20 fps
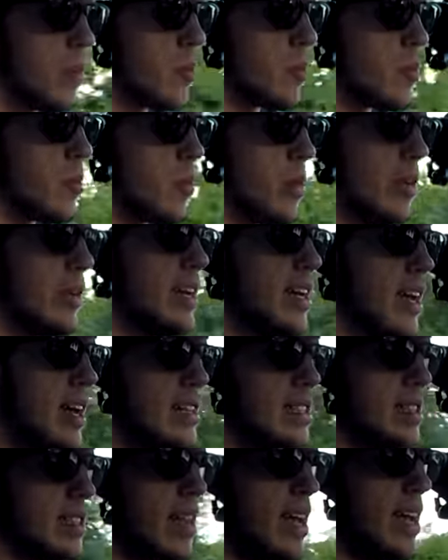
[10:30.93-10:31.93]
really
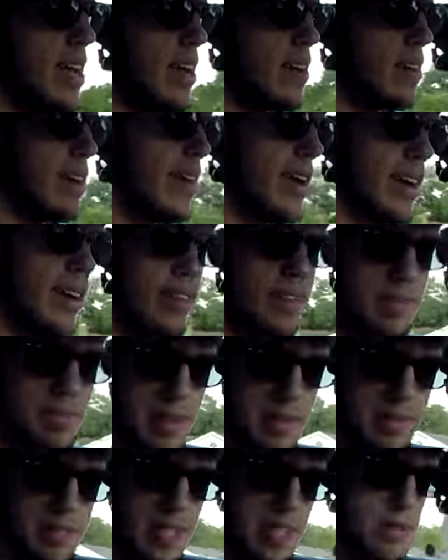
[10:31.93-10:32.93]
nice layout. Like I've,
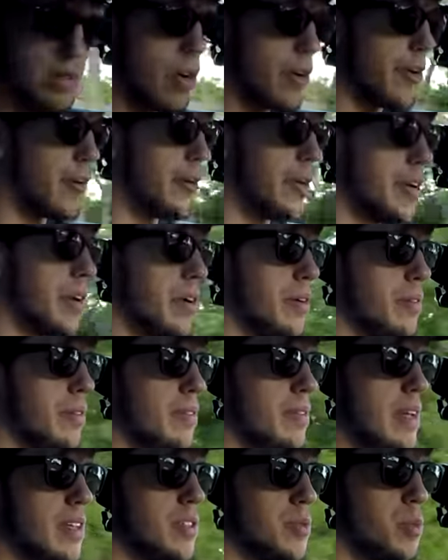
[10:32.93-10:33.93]
I said earlier,
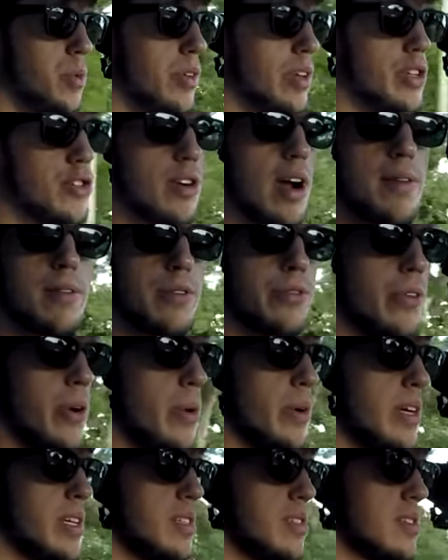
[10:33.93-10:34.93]
it's really driver
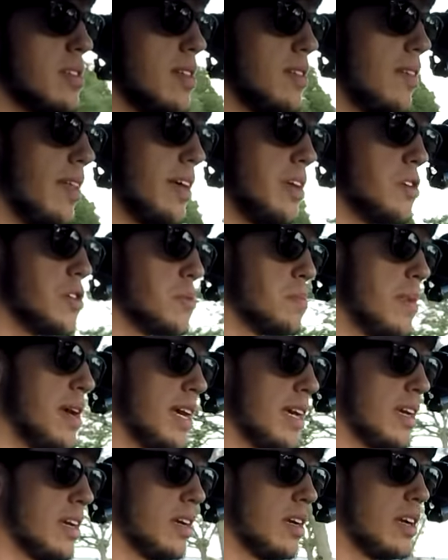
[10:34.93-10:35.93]
focused and they just
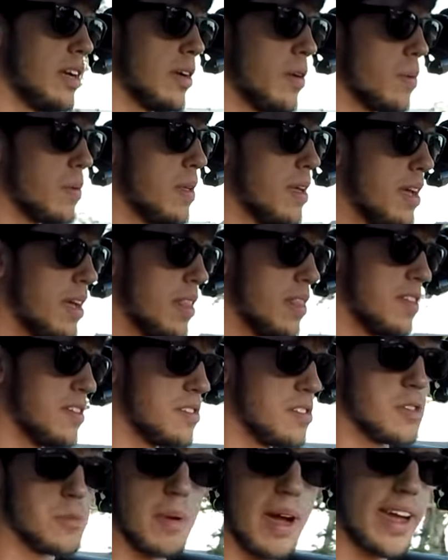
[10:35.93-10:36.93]
make it, you know,
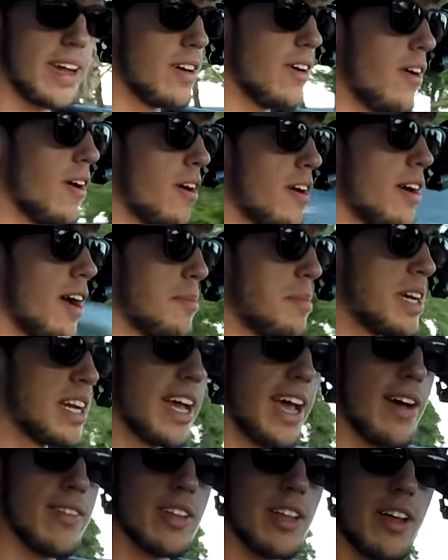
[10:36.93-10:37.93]
this is my car, I'm
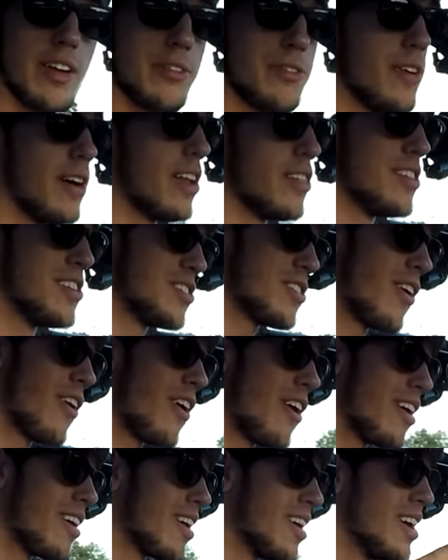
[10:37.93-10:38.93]
gonna have a lot of fun in this
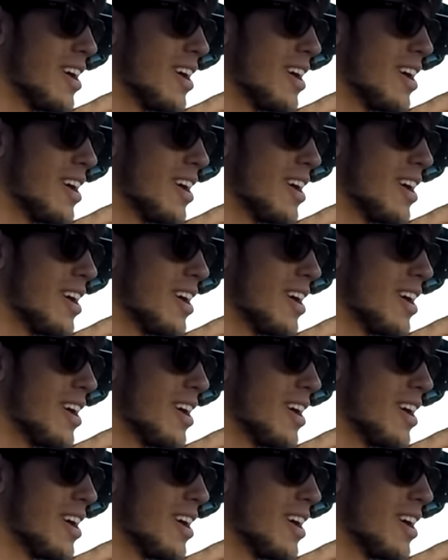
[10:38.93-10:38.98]
car,